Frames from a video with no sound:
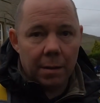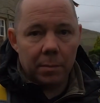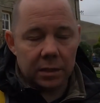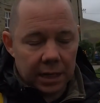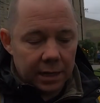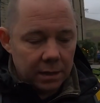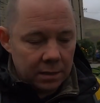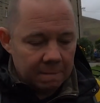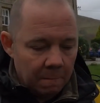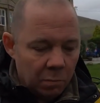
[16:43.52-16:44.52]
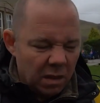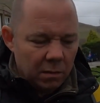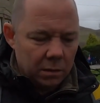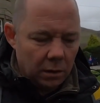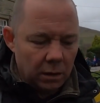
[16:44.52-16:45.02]
Ramblers Inn.
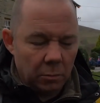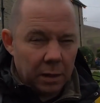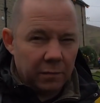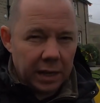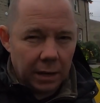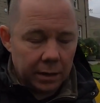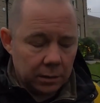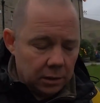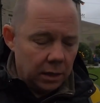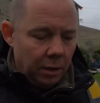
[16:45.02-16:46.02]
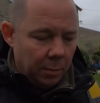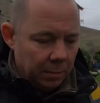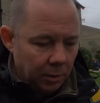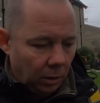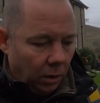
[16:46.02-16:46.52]
Got a little bit of video, show you a little
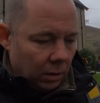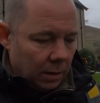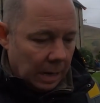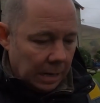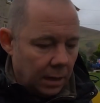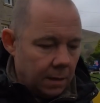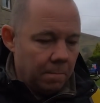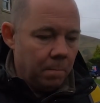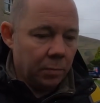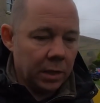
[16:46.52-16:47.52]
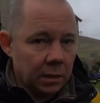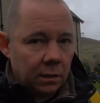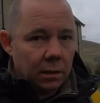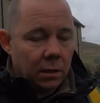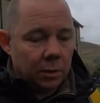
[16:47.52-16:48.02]
bit, not a lot. Um,
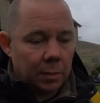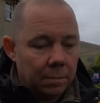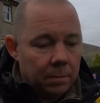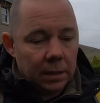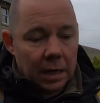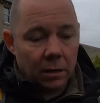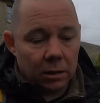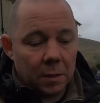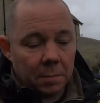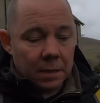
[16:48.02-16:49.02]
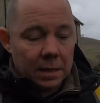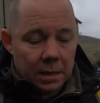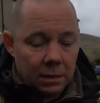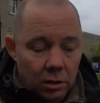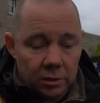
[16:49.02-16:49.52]
nice pub, another nice pub.
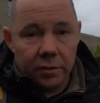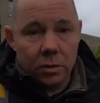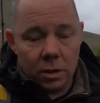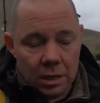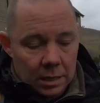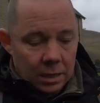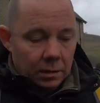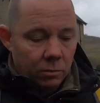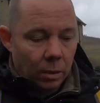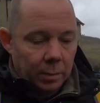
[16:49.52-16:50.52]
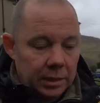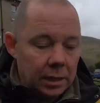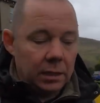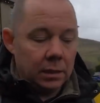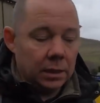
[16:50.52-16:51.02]
Nice food, quite
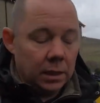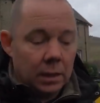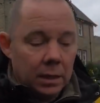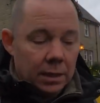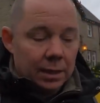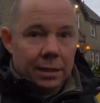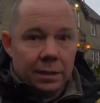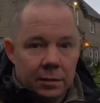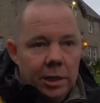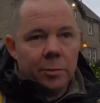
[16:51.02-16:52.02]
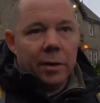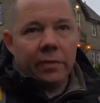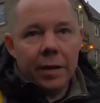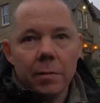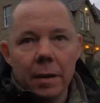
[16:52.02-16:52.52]
busy. Seems to be a
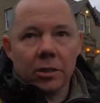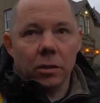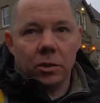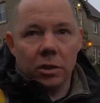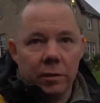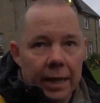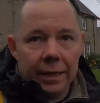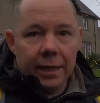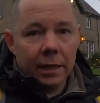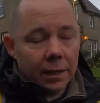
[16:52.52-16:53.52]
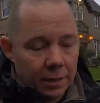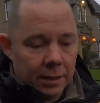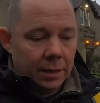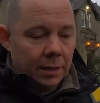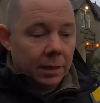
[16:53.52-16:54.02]
theme about sausages around here.
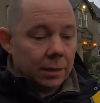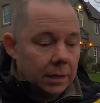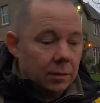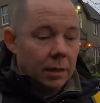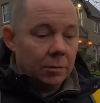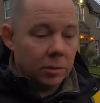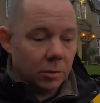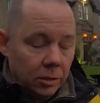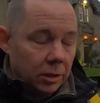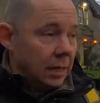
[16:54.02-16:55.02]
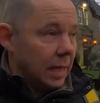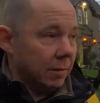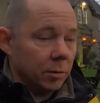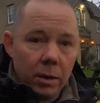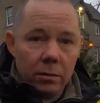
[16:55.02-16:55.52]
They do loads of sausages in
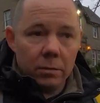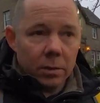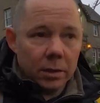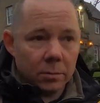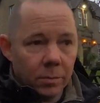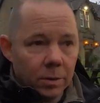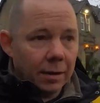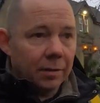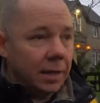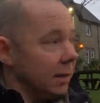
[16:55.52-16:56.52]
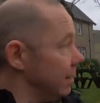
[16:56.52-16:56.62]
there as well, which is lovely.